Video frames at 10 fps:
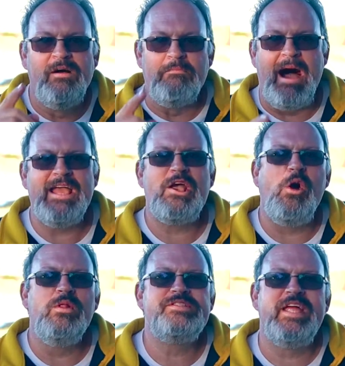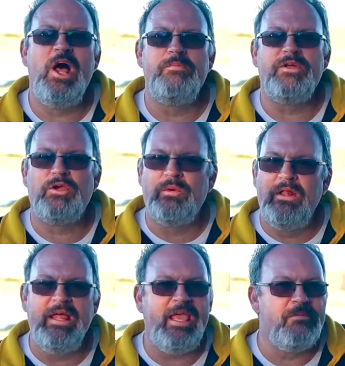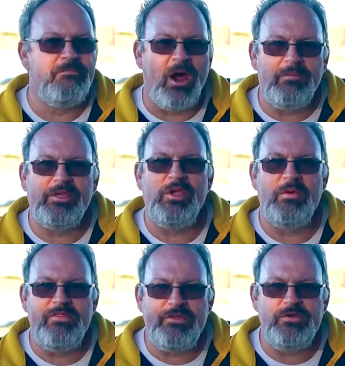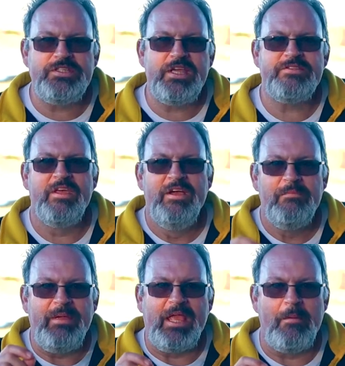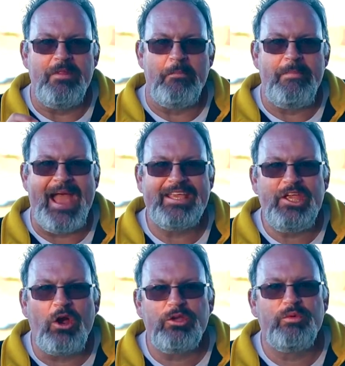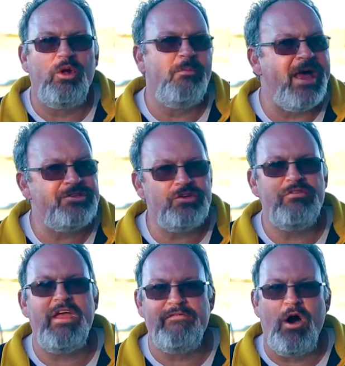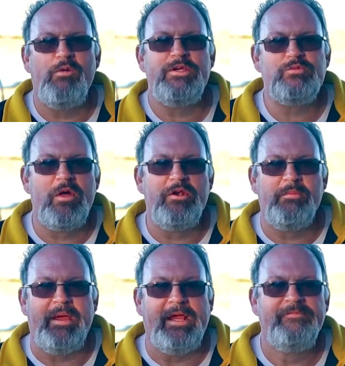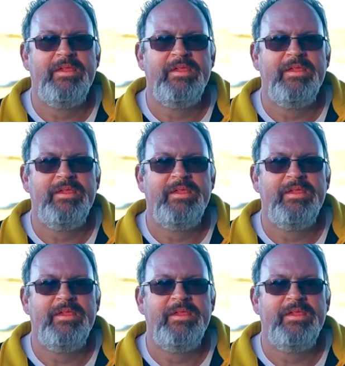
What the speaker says: My goal is to help the grilling and barbecue enthusiasts become the backyard grill master they've always wanted to be.